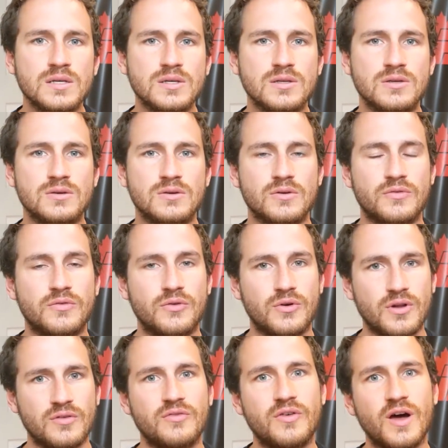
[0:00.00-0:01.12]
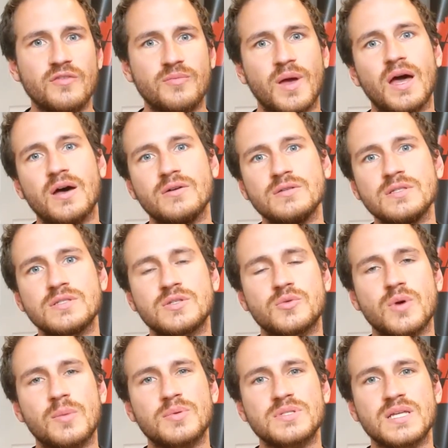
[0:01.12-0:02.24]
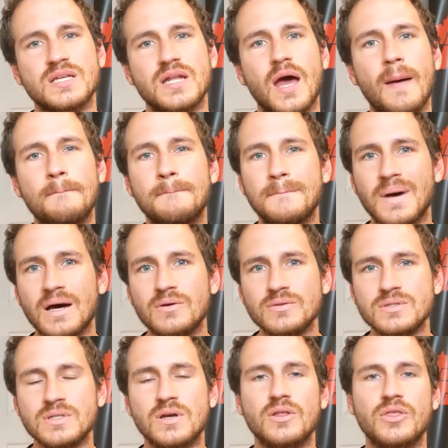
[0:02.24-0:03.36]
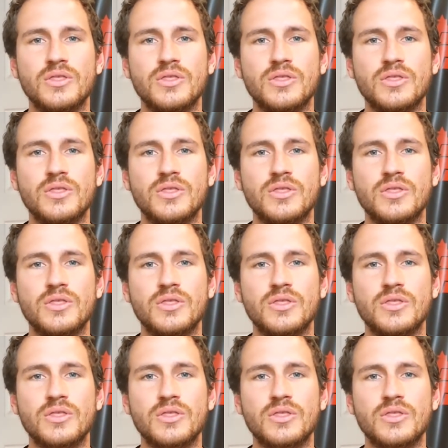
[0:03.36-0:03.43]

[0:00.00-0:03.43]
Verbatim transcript: your 45 pounds to represent about